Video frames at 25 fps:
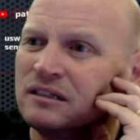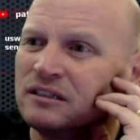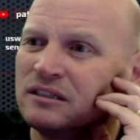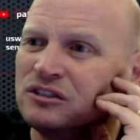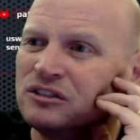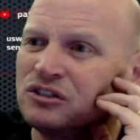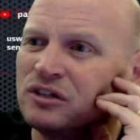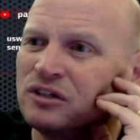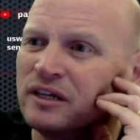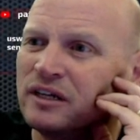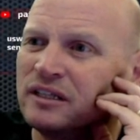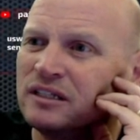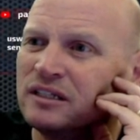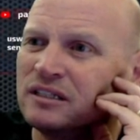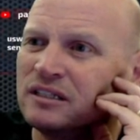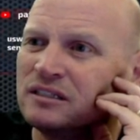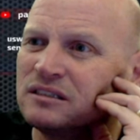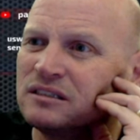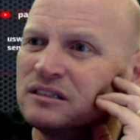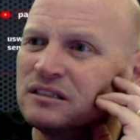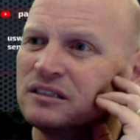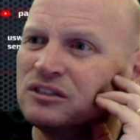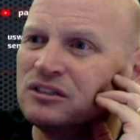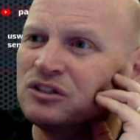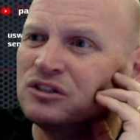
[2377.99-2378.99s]
Let's try
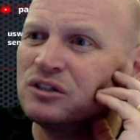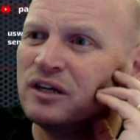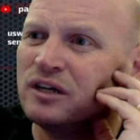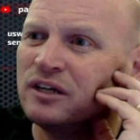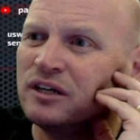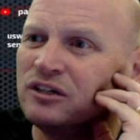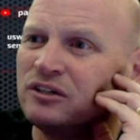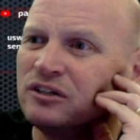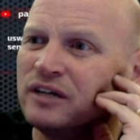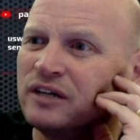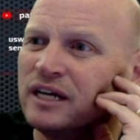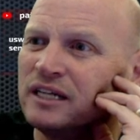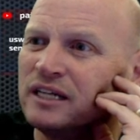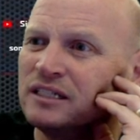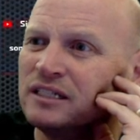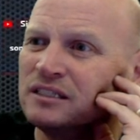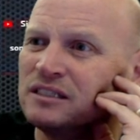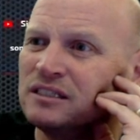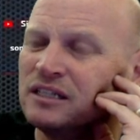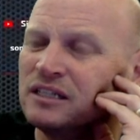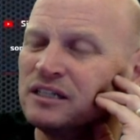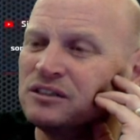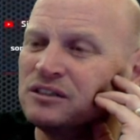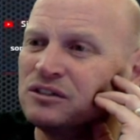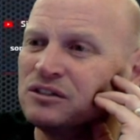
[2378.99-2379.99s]
this. Let's try creating a
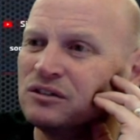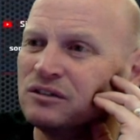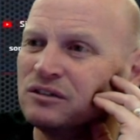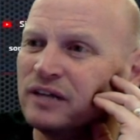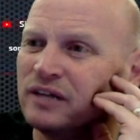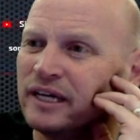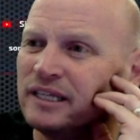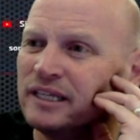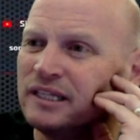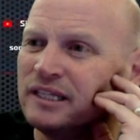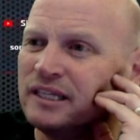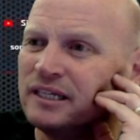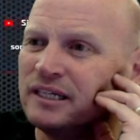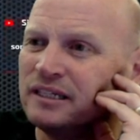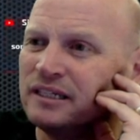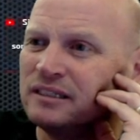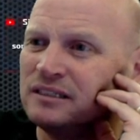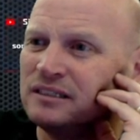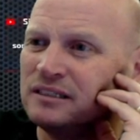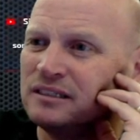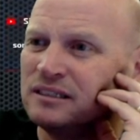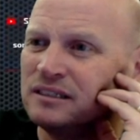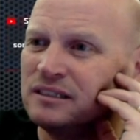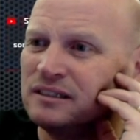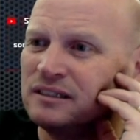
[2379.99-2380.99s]
sensor like
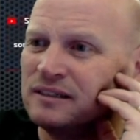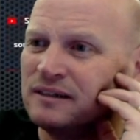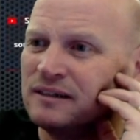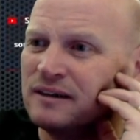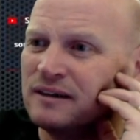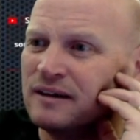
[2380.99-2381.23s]
this.